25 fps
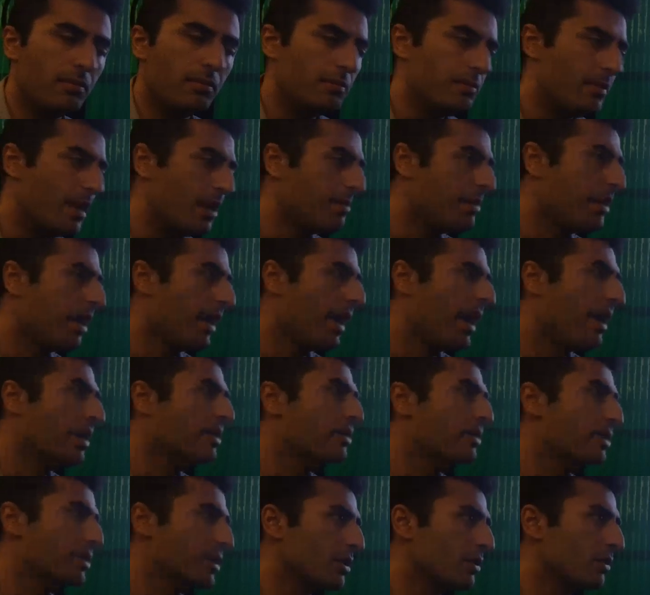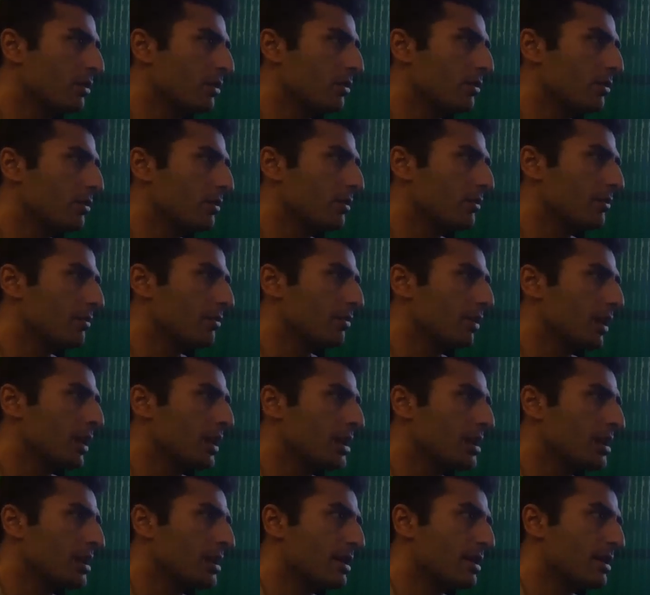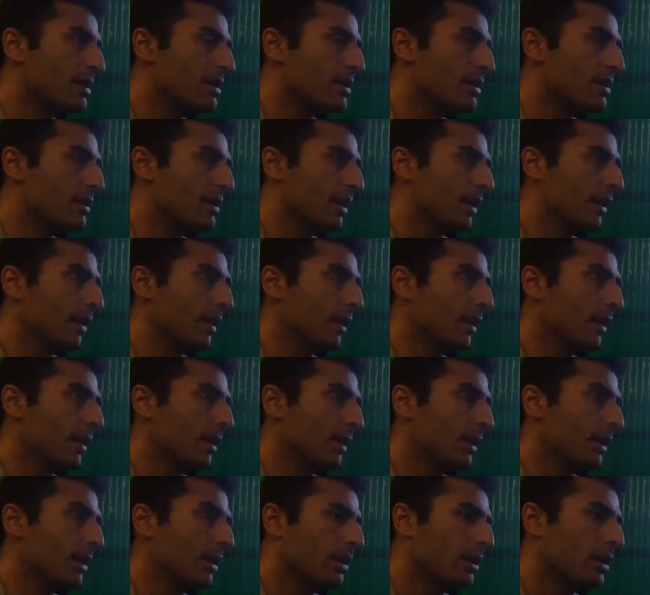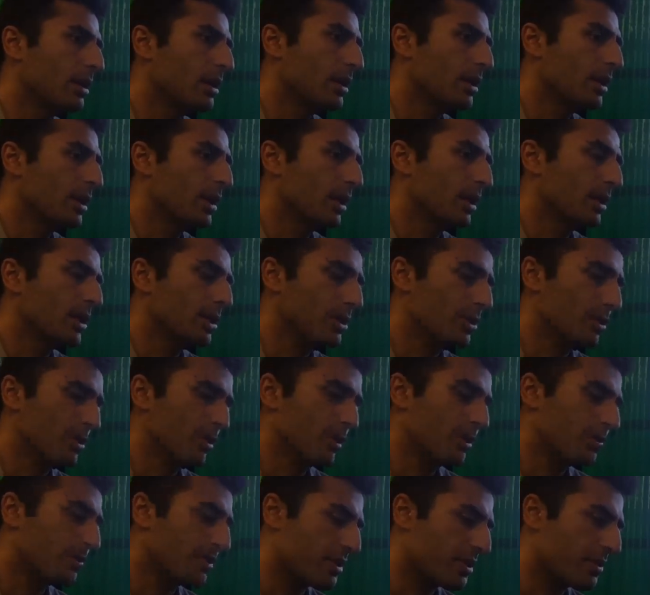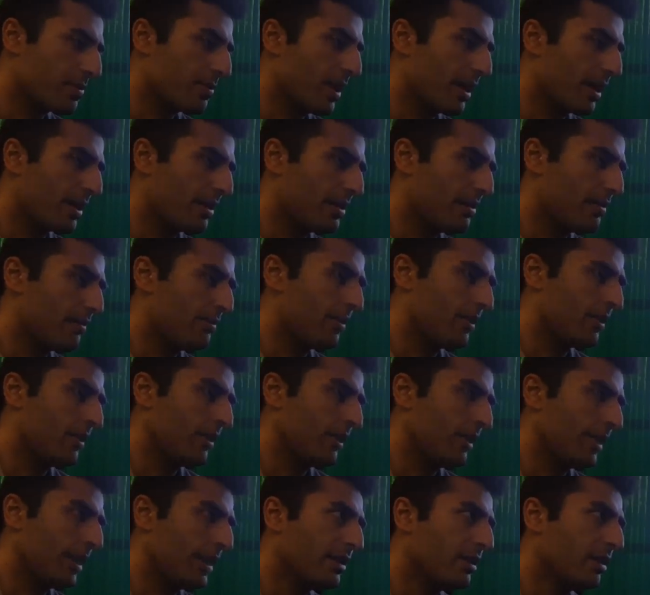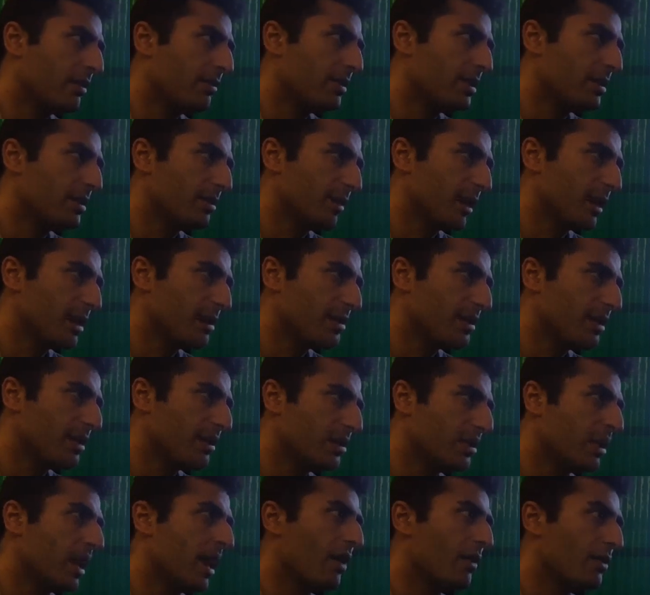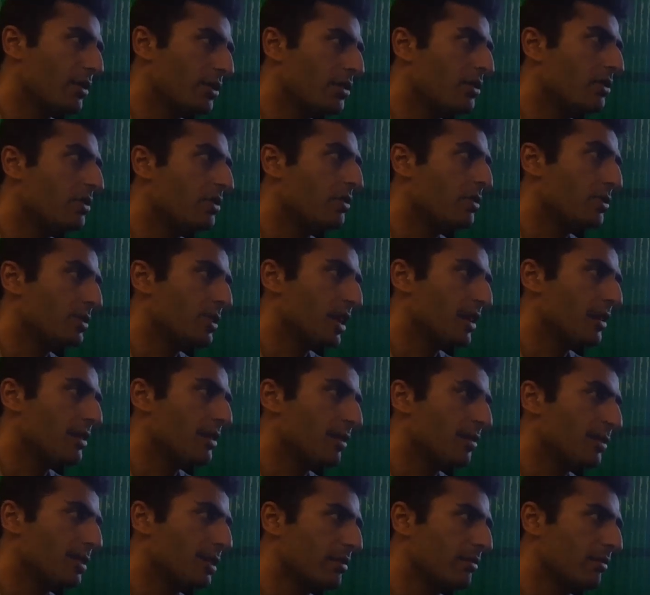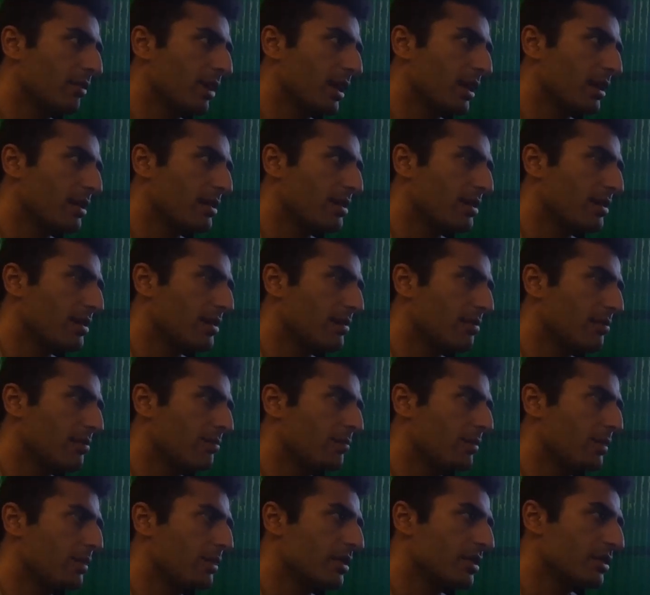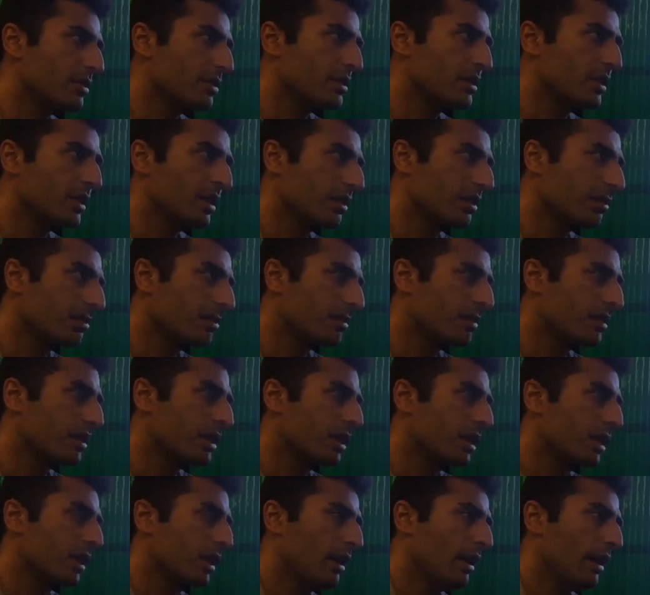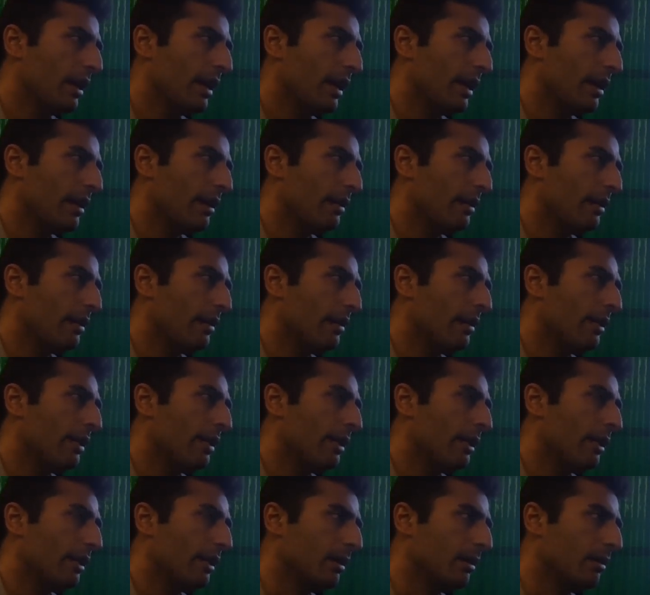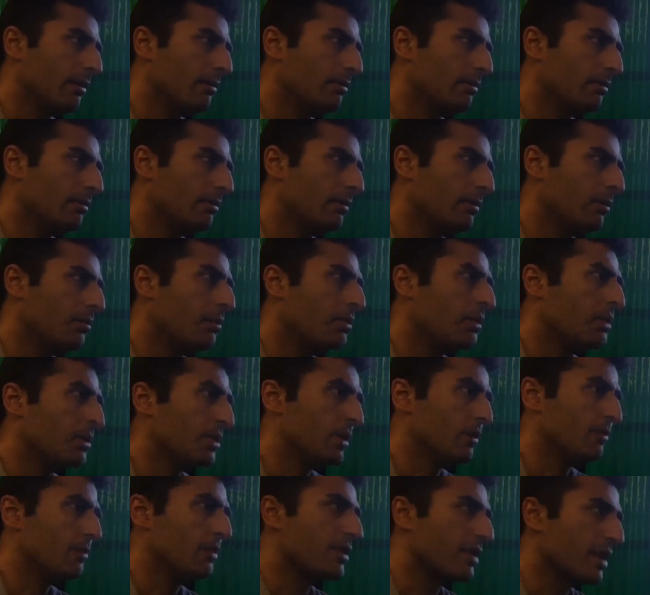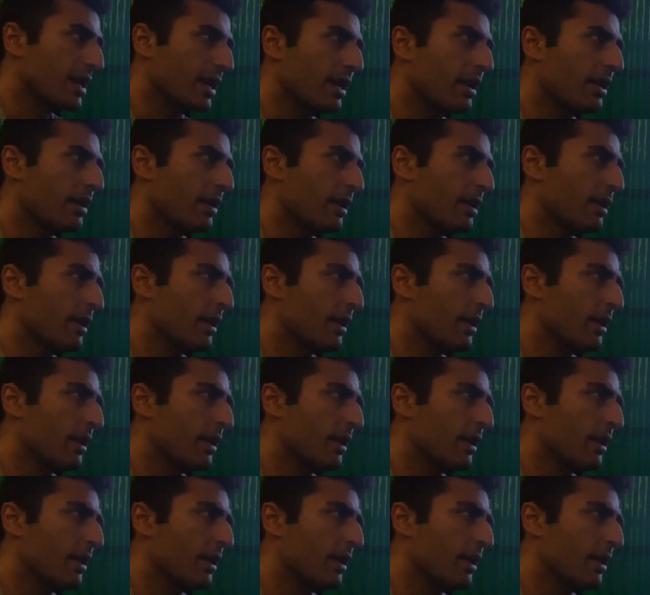maybe I ask you what is your perspective on AWS and how you use AWS within your team, and we'll start with that.